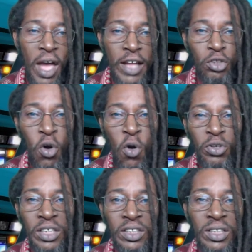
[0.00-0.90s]
Andrew
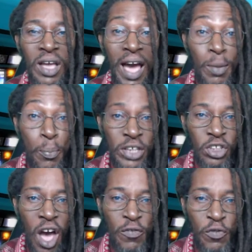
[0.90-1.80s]
Holness at the press
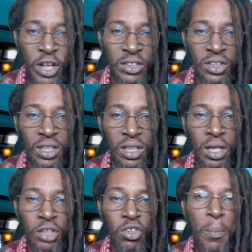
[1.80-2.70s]
conference,
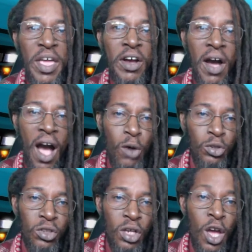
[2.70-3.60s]
Jamaica
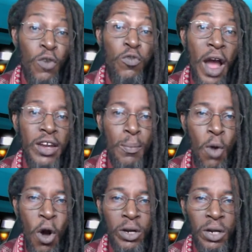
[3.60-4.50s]
House, Friday
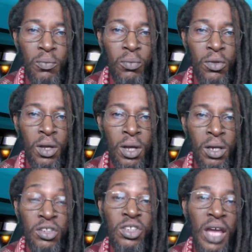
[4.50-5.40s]
morning.
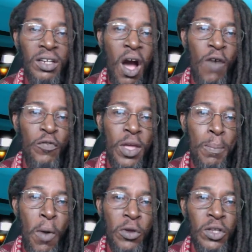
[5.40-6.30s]
The state of
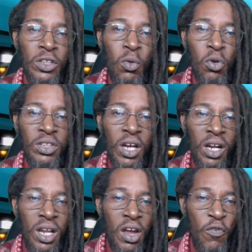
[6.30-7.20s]
emergency was
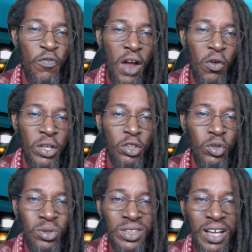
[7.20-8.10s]
declared following
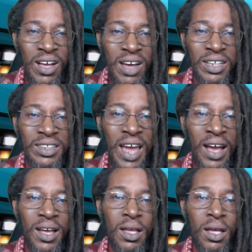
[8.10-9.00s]
Tuesday gun attack